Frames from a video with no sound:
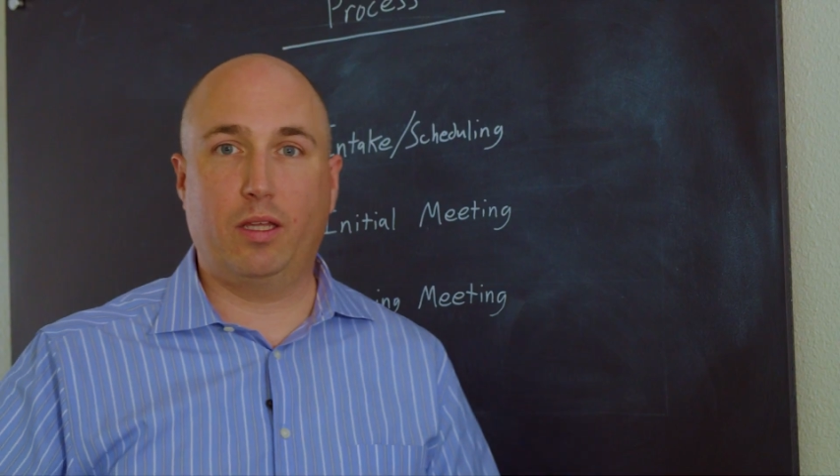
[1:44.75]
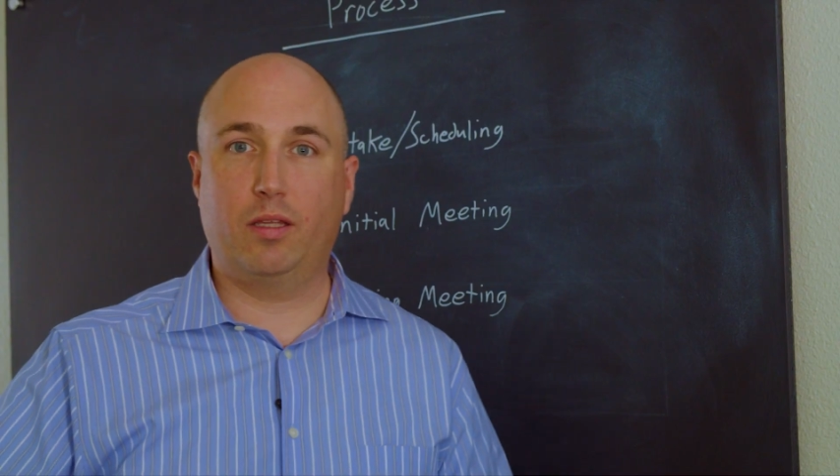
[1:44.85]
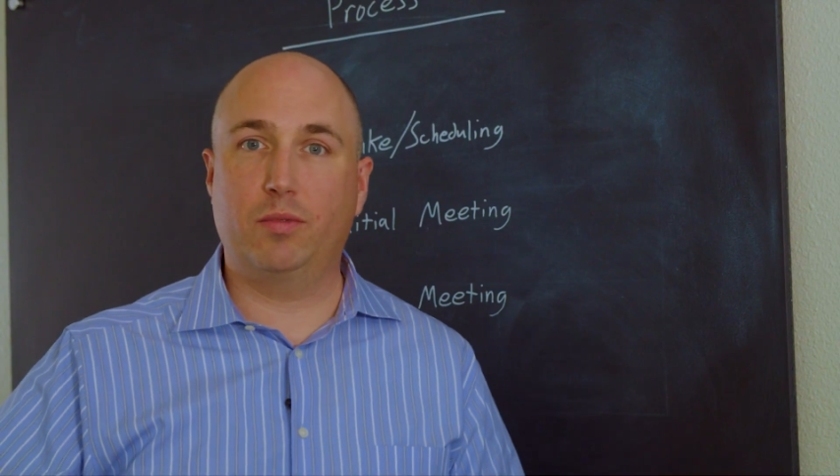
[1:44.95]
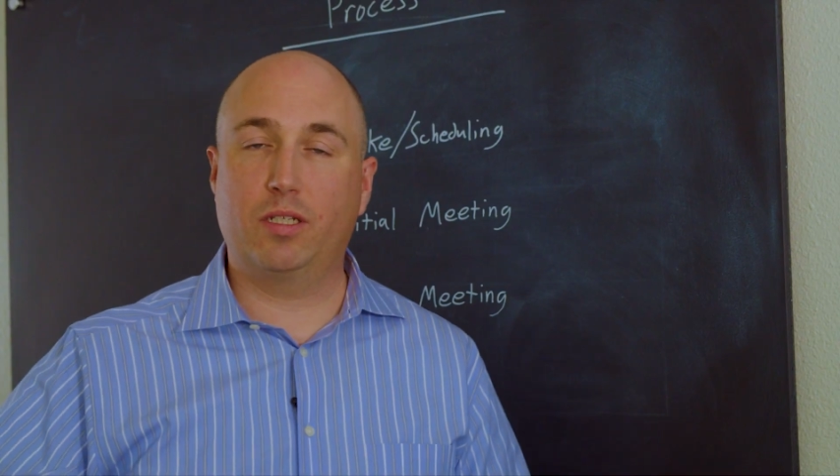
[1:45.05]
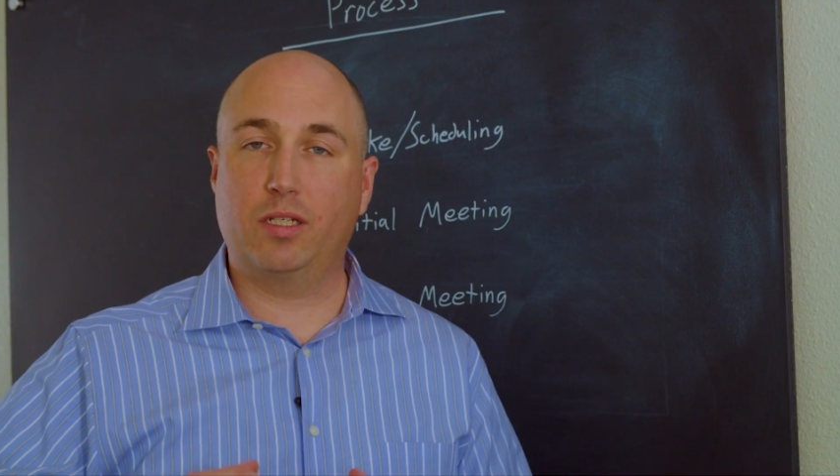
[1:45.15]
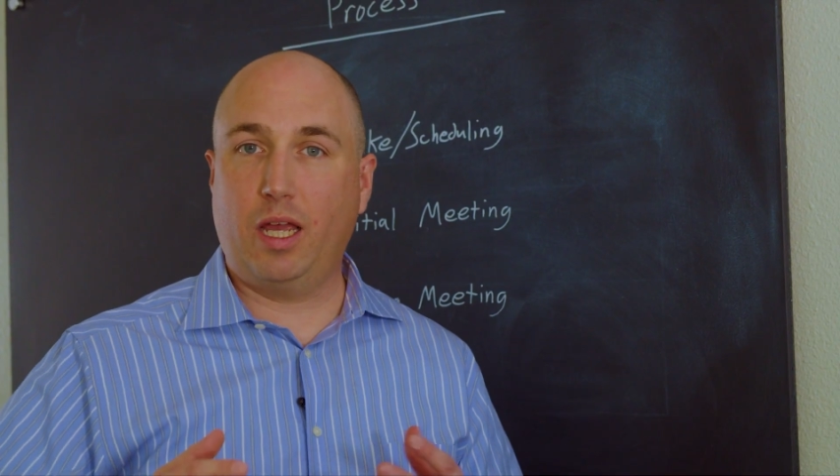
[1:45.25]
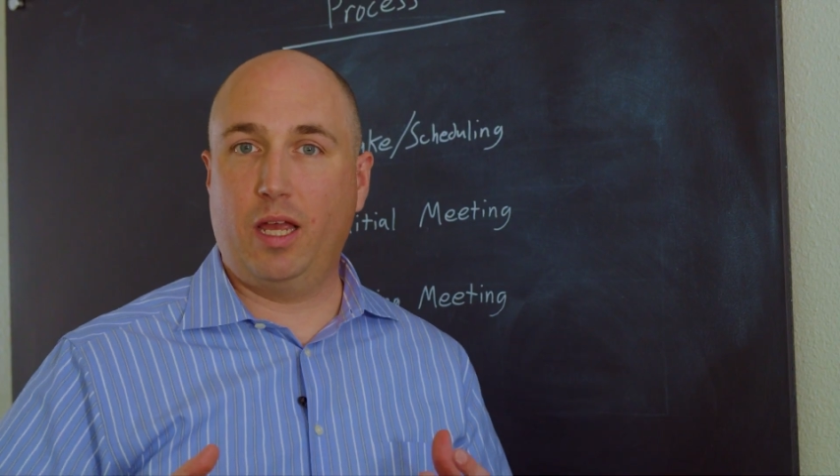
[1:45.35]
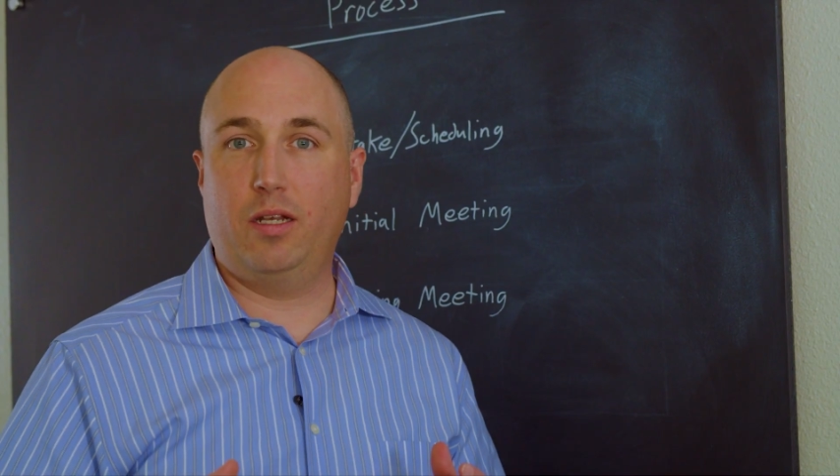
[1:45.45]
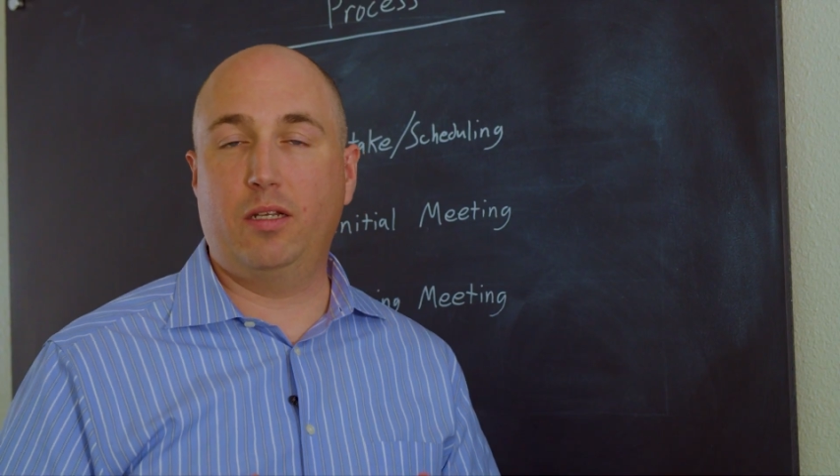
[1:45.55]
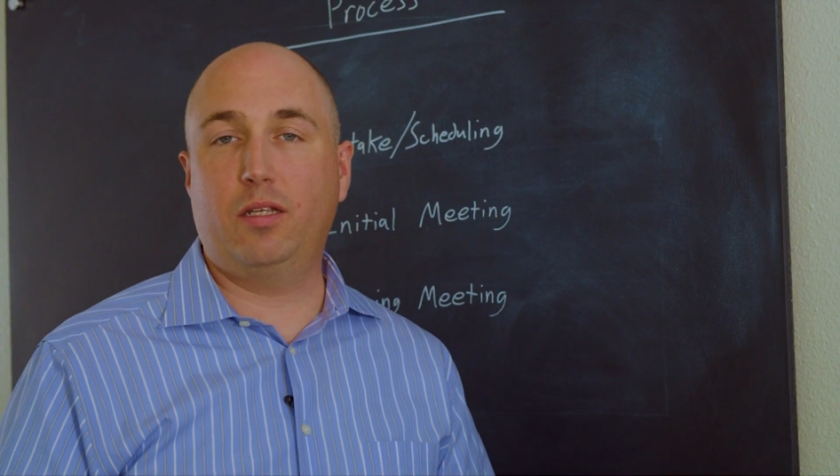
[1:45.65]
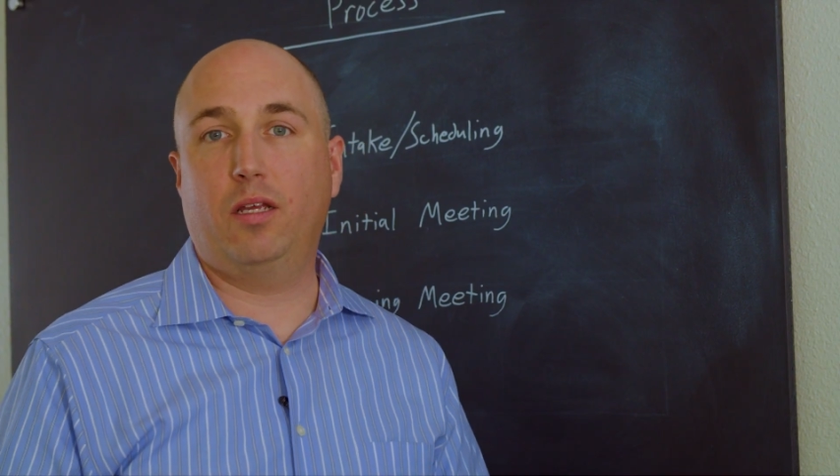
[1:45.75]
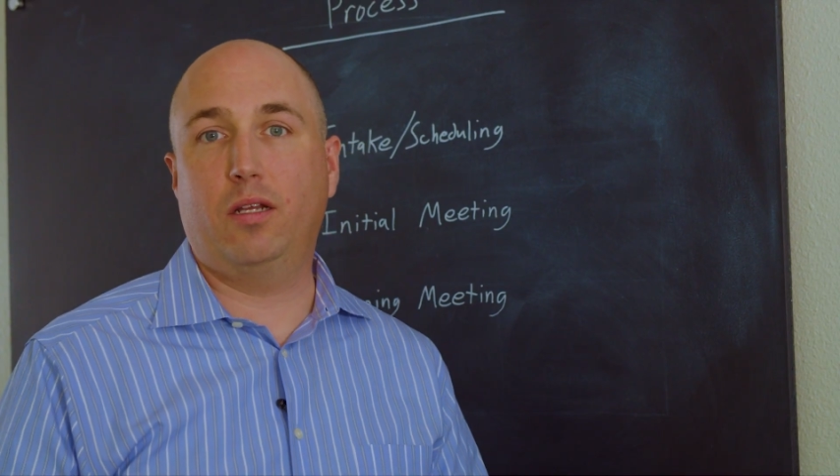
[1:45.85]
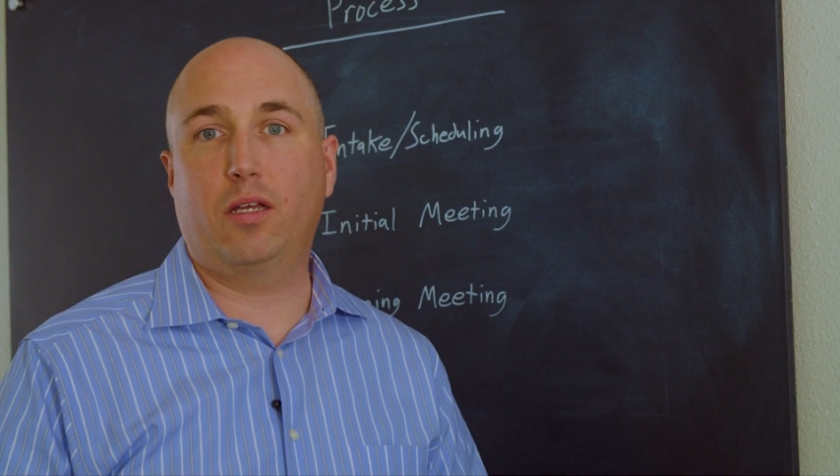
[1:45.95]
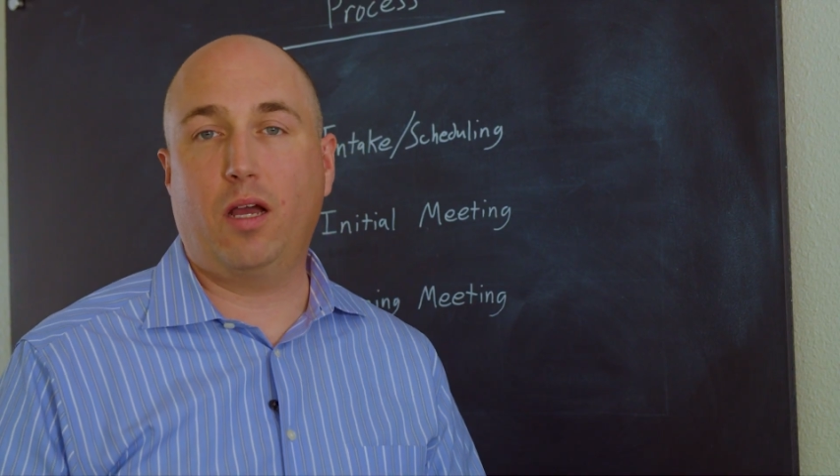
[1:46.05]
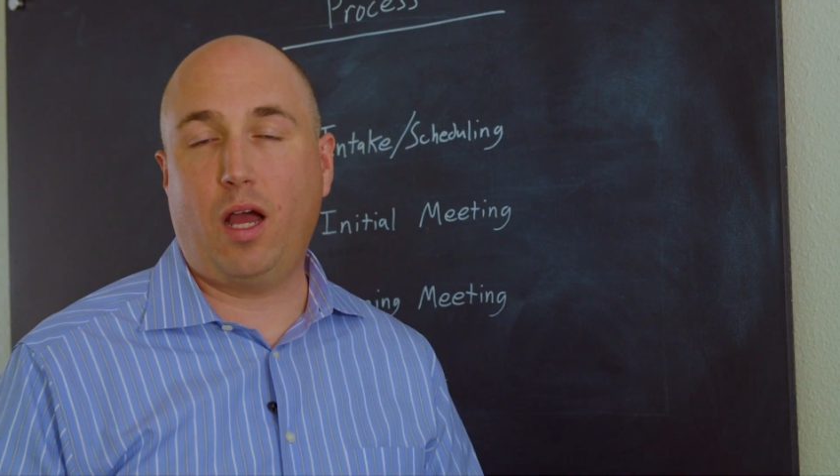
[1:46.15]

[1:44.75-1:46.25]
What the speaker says: get them scanned and